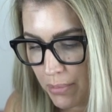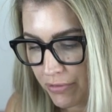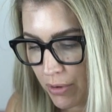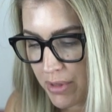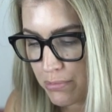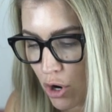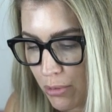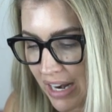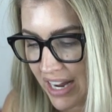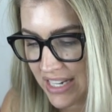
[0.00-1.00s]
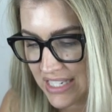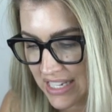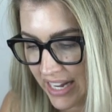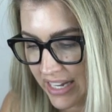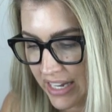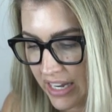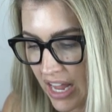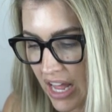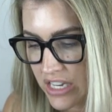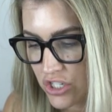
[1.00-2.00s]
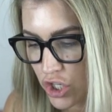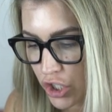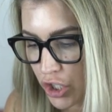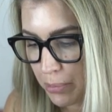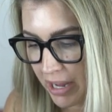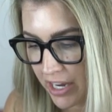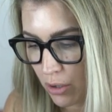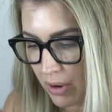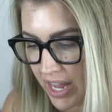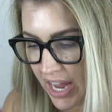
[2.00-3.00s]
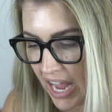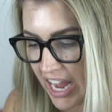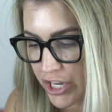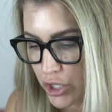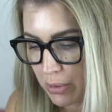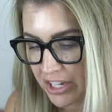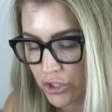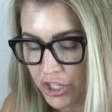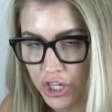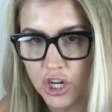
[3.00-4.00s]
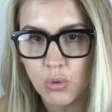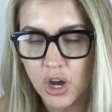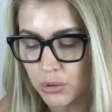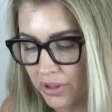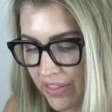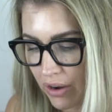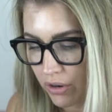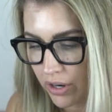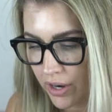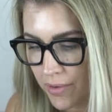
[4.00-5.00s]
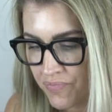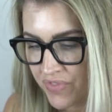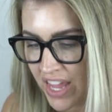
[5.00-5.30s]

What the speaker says: But from the moment I decided, took her pain away, I knew I couldn't go on without her.